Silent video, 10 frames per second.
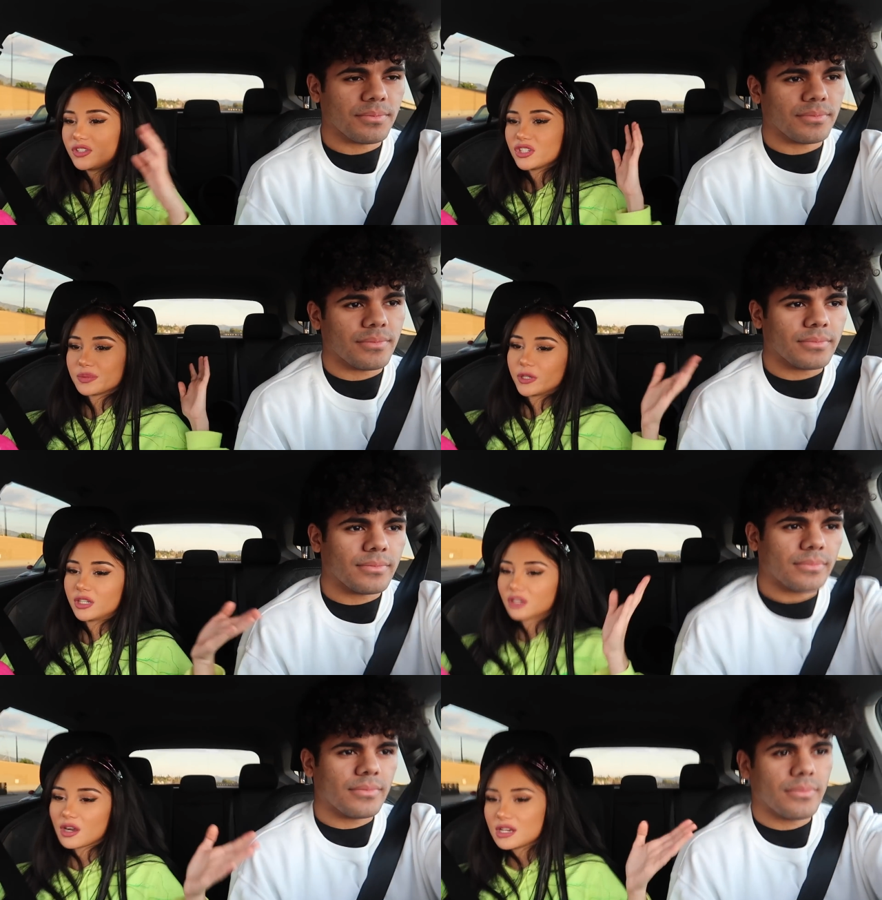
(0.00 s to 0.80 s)
Speaker 1: don't you just put it
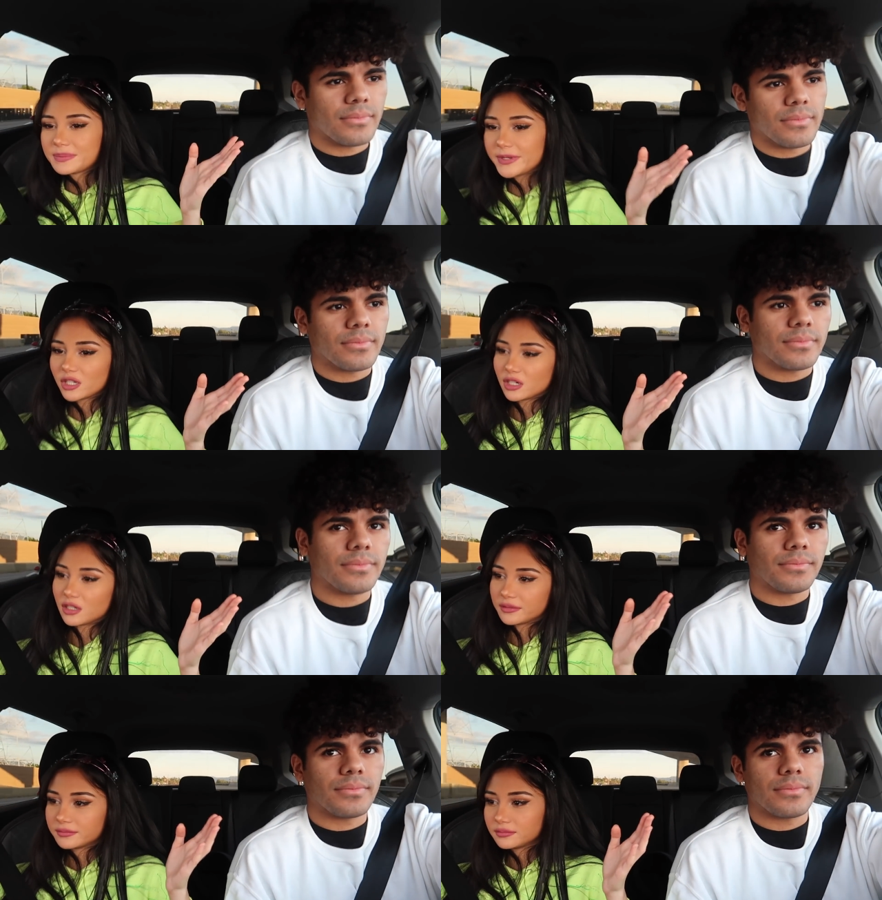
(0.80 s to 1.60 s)
in the car speaker?
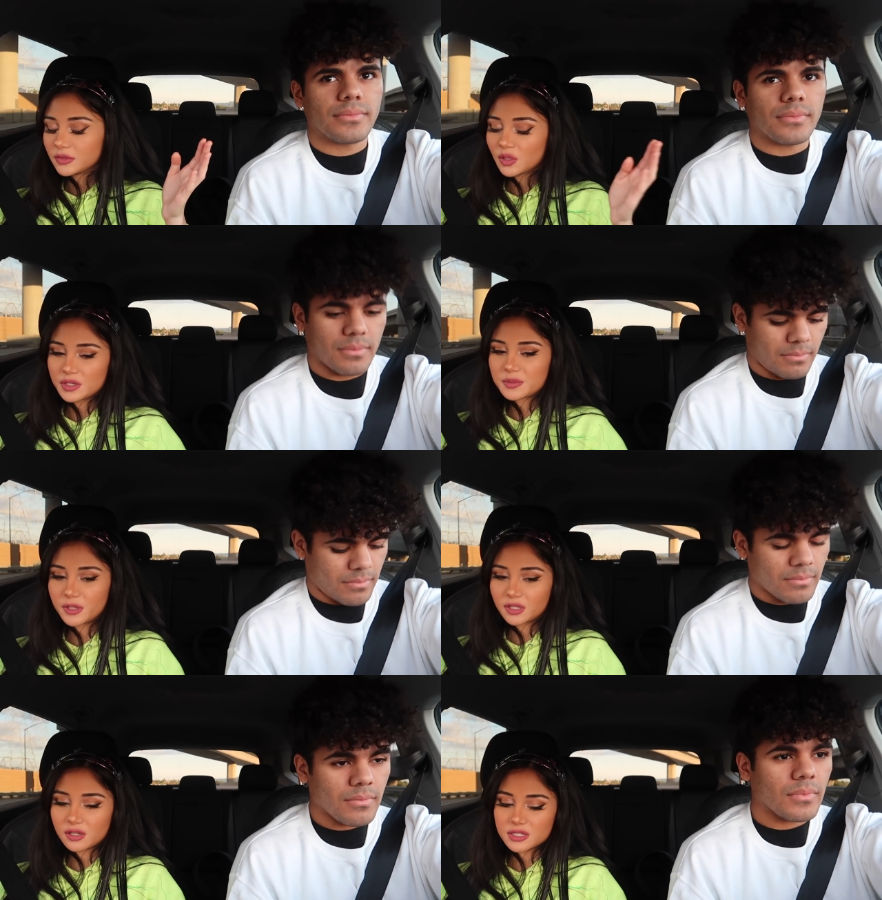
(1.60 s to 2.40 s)
You always
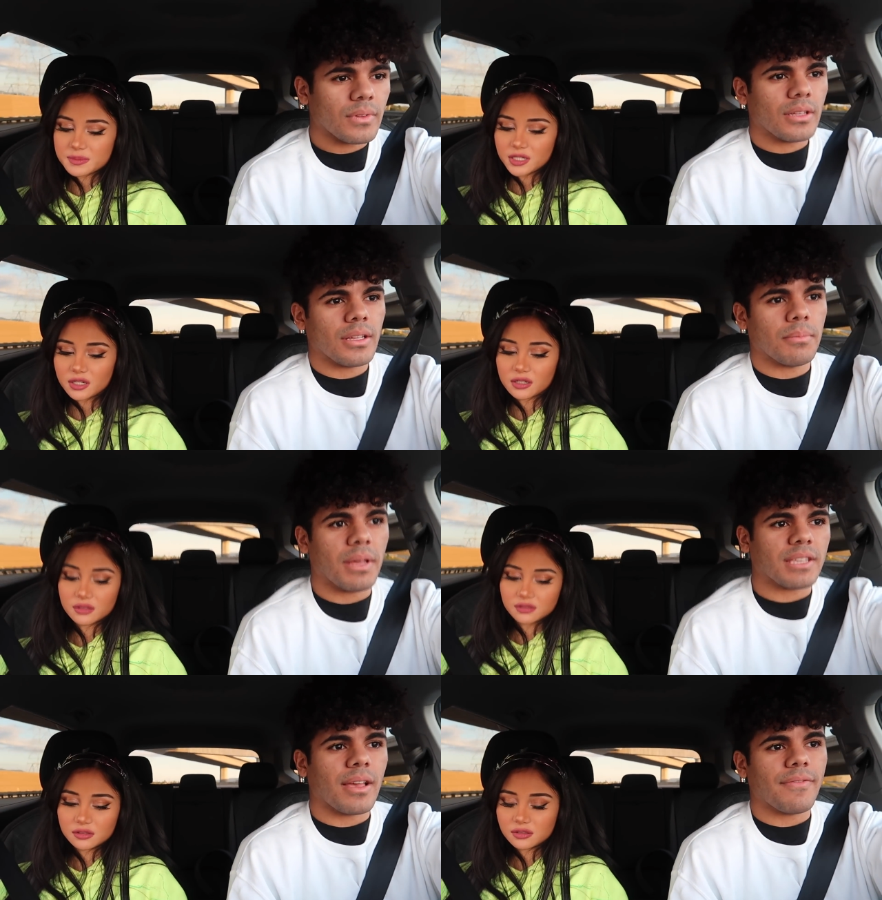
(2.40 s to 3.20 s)
put it in the car speaker.
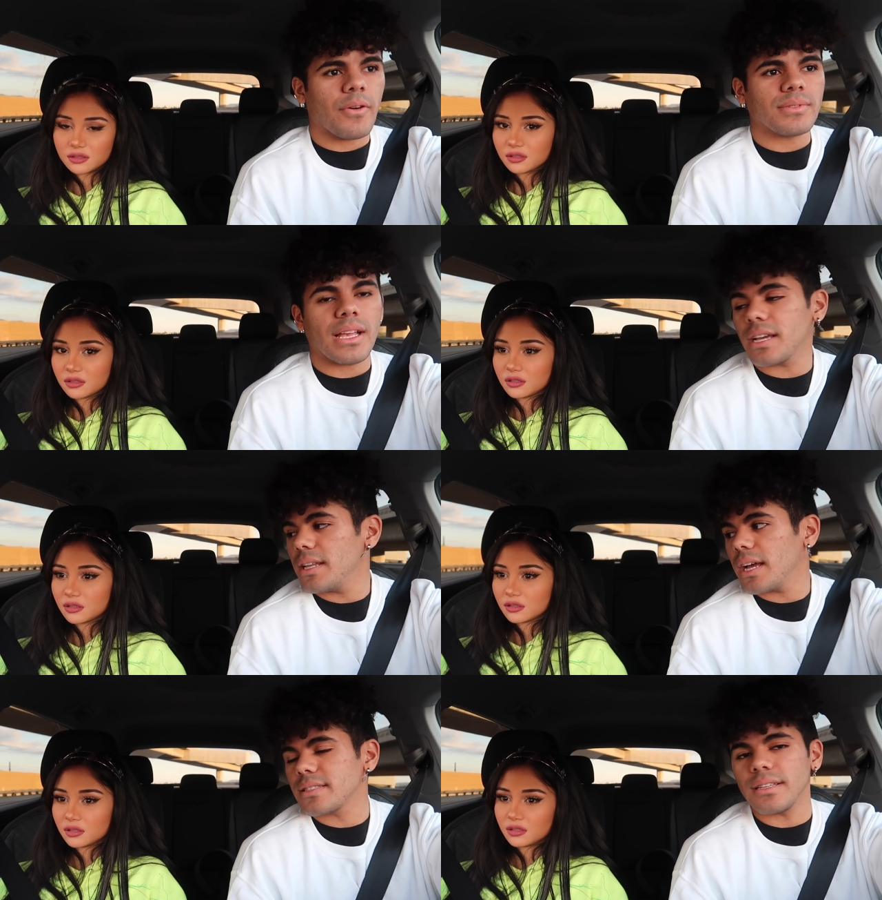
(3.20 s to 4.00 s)
Because my phone's not
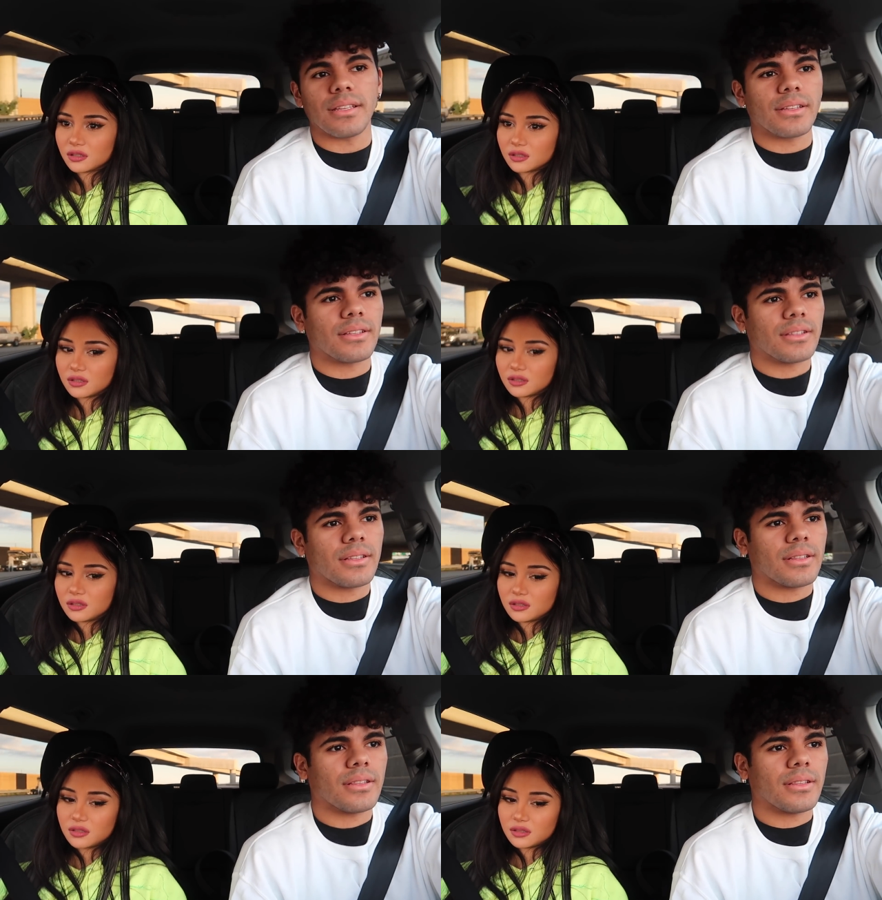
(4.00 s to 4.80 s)
connected.
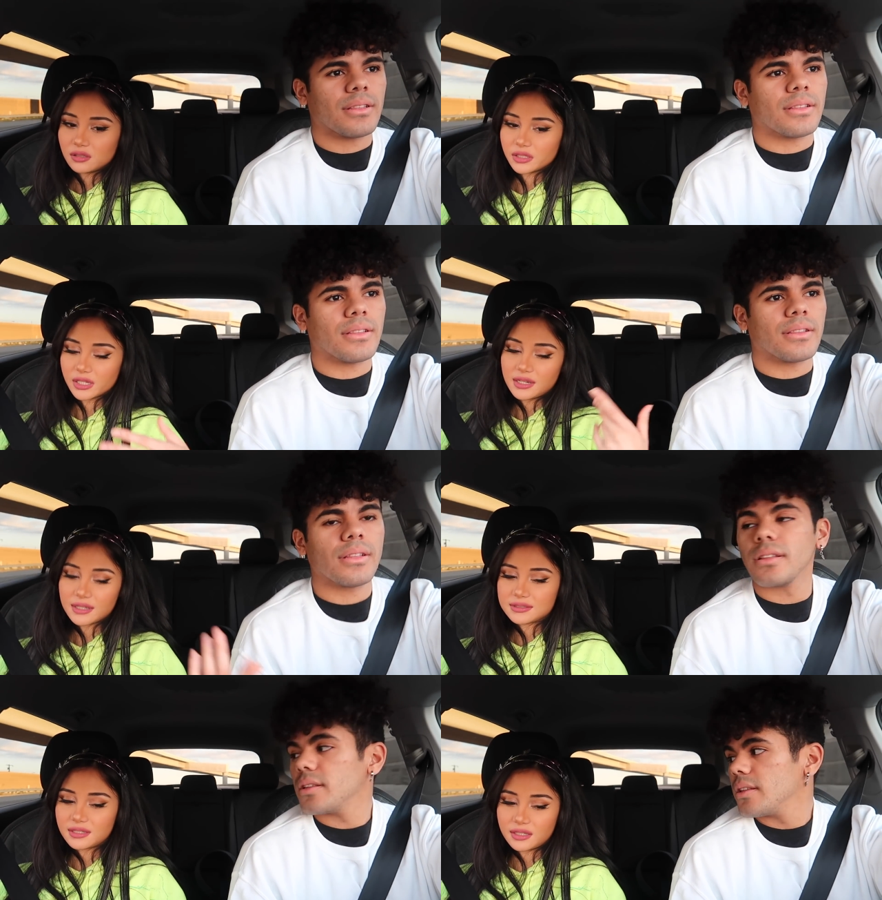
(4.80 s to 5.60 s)
Speaker 2: Then
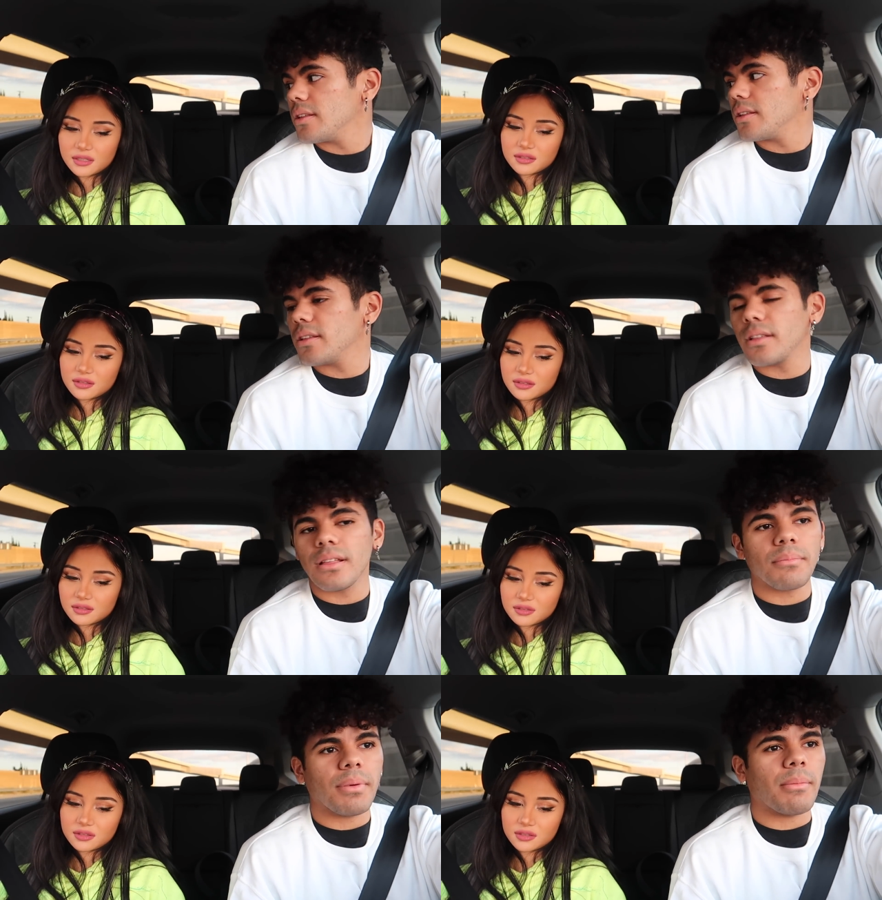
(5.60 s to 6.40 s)
connect it.
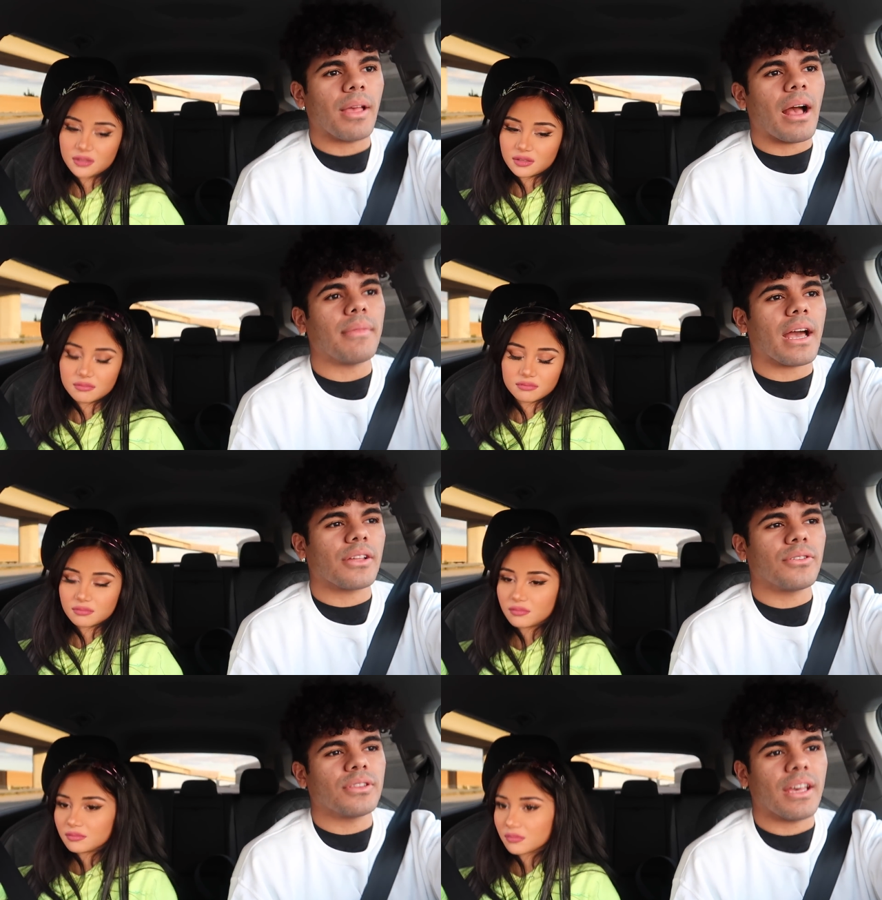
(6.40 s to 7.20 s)
Baby, I'm not
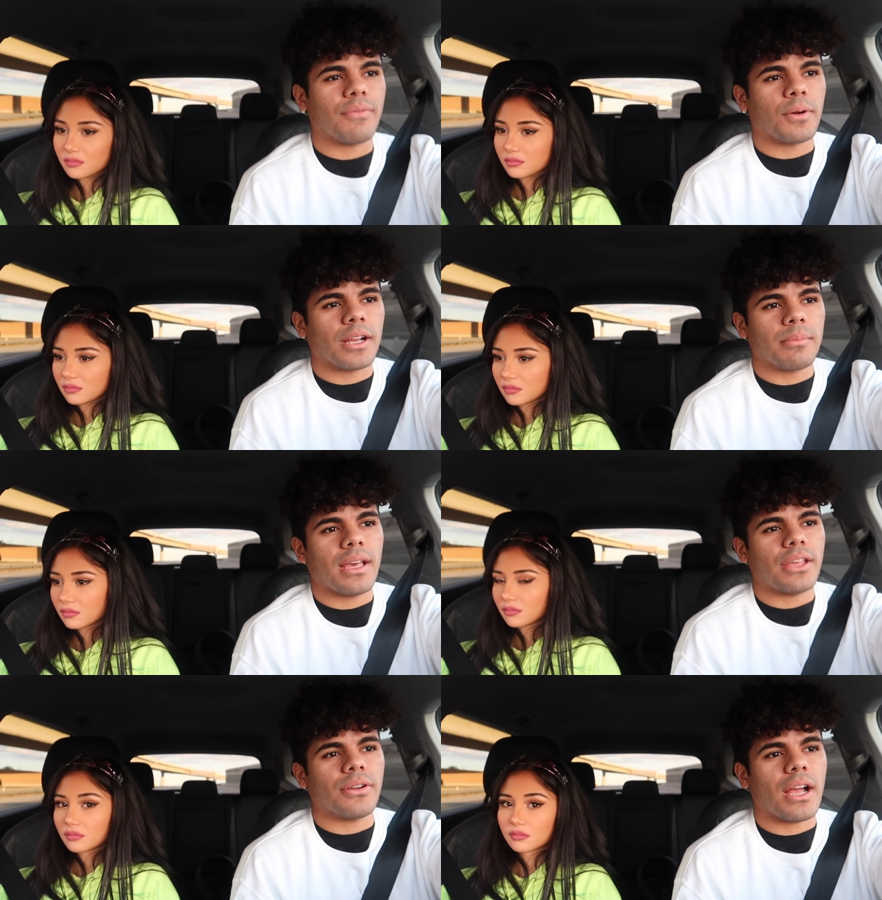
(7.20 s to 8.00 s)
gonna do that if we're gonna be
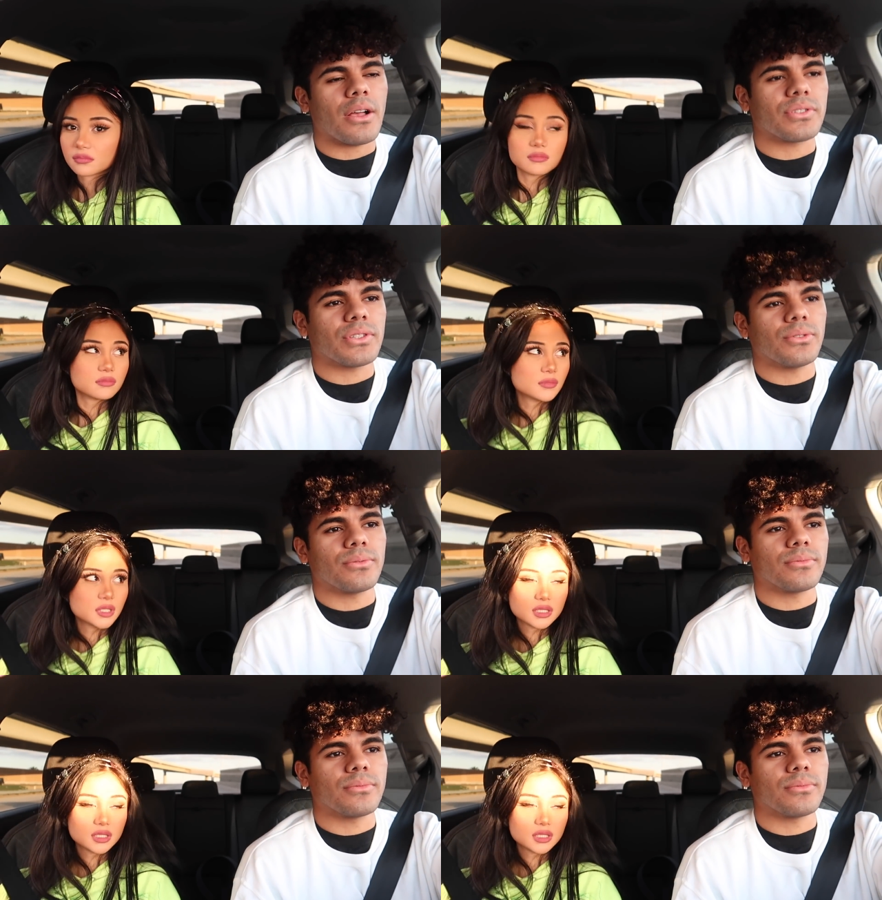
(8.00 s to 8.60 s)
at your house soon.